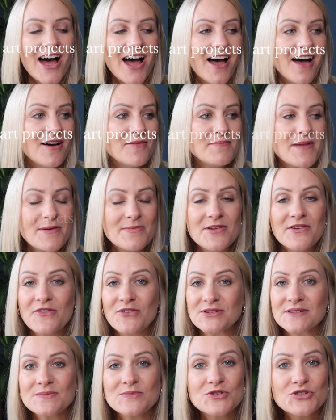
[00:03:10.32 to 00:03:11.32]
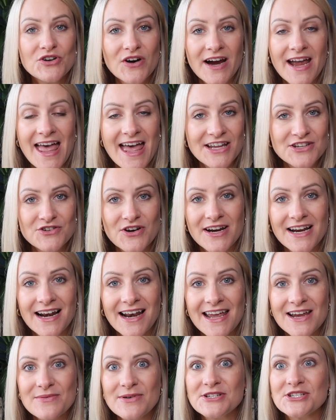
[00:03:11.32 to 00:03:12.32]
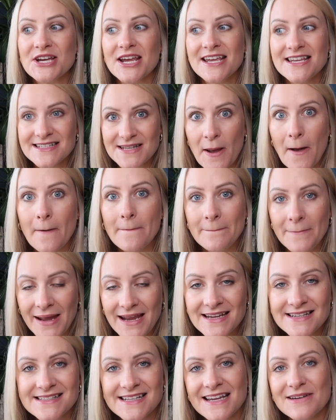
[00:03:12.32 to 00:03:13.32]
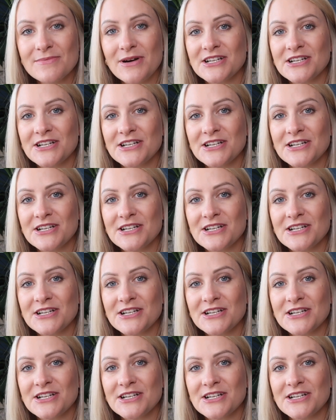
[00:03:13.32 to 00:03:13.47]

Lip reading: Maybe you've got some air dry clay, which is amazing.